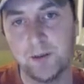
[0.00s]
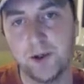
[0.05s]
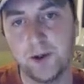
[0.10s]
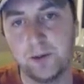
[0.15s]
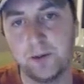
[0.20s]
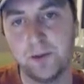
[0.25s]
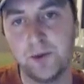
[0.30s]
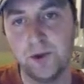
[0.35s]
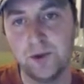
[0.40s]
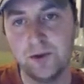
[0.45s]

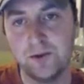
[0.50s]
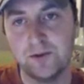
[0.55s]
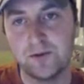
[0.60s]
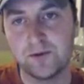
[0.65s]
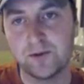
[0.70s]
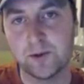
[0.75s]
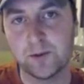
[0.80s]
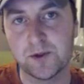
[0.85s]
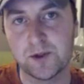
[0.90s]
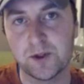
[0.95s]
move
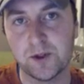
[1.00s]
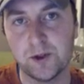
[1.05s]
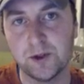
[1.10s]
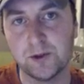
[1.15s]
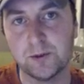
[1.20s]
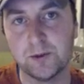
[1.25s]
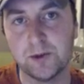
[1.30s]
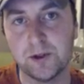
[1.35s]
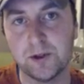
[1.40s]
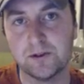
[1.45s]
from
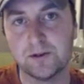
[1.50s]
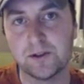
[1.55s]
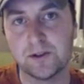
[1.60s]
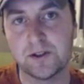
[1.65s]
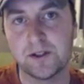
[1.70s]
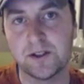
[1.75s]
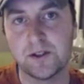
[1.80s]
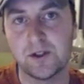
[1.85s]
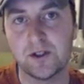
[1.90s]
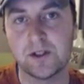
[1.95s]
Zoom over
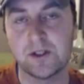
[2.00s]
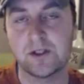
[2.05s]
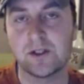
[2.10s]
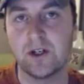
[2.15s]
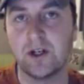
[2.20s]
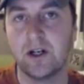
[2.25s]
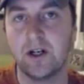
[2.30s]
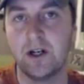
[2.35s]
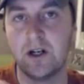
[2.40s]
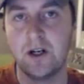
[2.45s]
to just
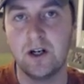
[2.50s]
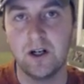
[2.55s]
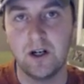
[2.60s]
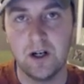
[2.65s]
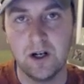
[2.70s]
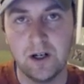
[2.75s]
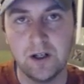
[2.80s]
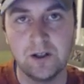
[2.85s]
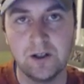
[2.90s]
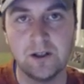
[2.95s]

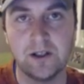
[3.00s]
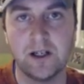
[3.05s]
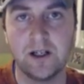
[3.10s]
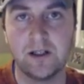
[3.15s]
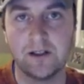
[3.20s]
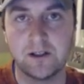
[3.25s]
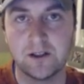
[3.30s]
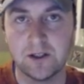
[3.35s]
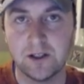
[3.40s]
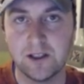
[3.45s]
all
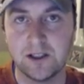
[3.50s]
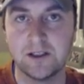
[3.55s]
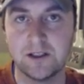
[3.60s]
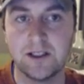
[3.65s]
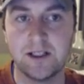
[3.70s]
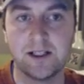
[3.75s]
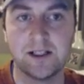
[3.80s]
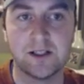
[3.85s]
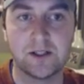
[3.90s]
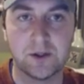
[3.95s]
other
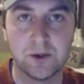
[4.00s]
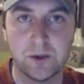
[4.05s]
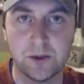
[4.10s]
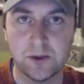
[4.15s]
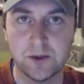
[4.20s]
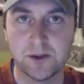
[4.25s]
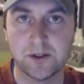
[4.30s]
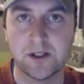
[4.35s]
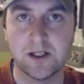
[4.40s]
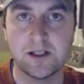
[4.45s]
online
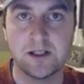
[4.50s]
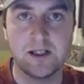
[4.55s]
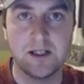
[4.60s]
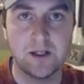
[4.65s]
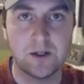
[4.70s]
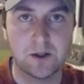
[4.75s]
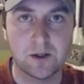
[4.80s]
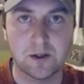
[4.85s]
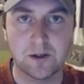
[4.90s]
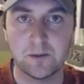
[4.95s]
tools that
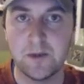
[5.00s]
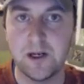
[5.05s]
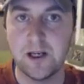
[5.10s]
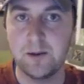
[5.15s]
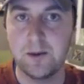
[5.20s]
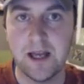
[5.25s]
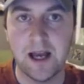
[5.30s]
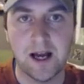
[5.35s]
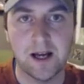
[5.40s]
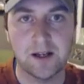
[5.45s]
teachers may
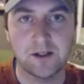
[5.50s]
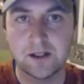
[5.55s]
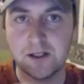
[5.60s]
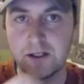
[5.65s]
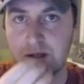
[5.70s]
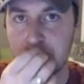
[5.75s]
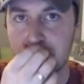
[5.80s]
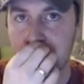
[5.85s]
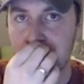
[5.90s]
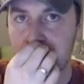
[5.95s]
be asking
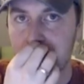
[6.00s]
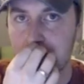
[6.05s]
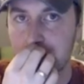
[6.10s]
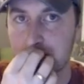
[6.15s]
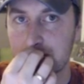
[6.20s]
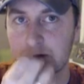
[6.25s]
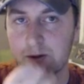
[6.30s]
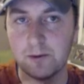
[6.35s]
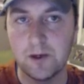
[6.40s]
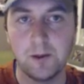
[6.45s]
you to
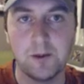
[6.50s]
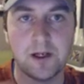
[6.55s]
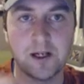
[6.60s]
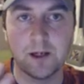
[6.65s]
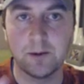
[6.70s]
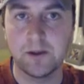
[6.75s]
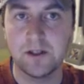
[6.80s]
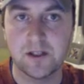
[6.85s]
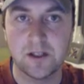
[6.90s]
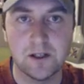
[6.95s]
use or maybe
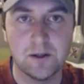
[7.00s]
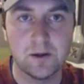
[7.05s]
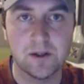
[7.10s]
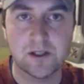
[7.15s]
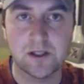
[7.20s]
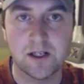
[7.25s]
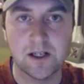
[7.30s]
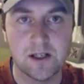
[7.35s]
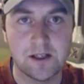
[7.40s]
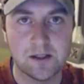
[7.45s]
coming to you to
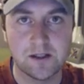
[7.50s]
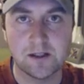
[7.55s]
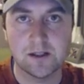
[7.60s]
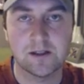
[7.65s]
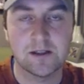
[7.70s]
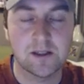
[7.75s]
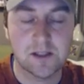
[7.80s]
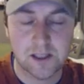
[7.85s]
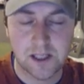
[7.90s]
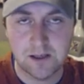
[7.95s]
say, is this
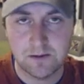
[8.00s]
a safe